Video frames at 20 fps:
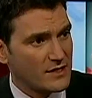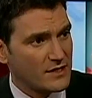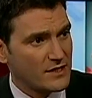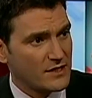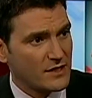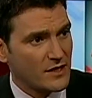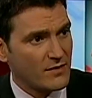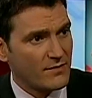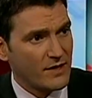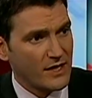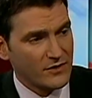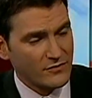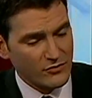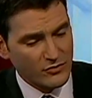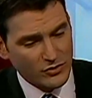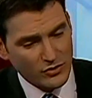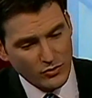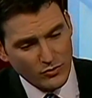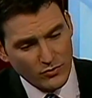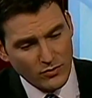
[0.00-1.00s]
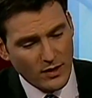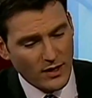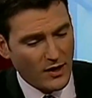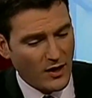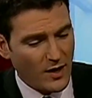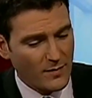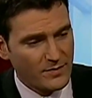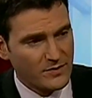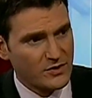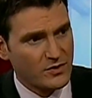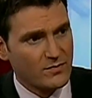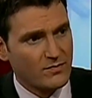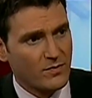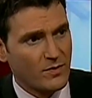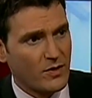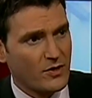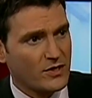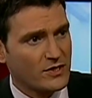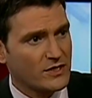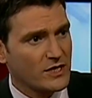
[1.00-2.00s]
that Dean Del Mastro, 2 opposition
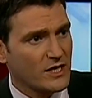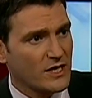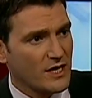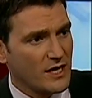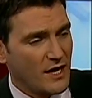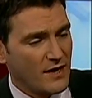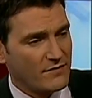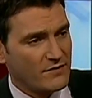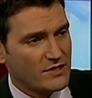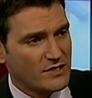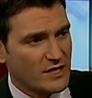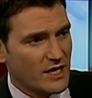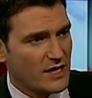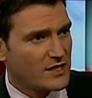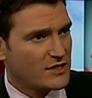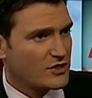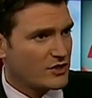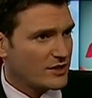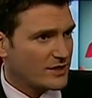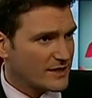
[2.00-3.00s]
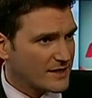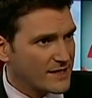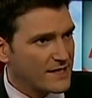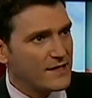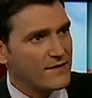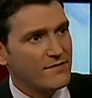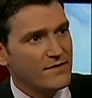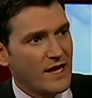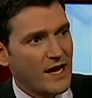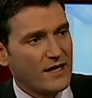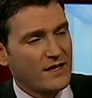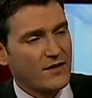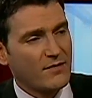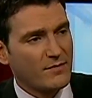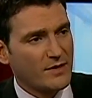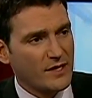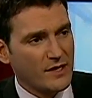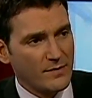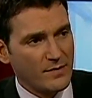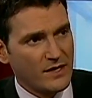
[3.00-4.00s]
parties, have decided to leave that
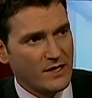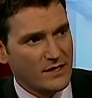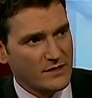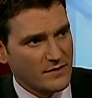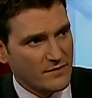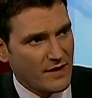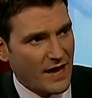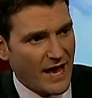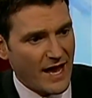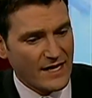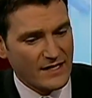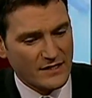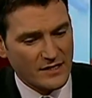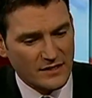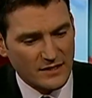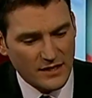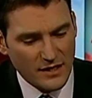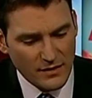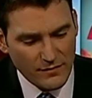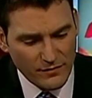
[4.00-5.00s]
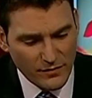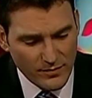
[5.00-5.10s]
committee because of access to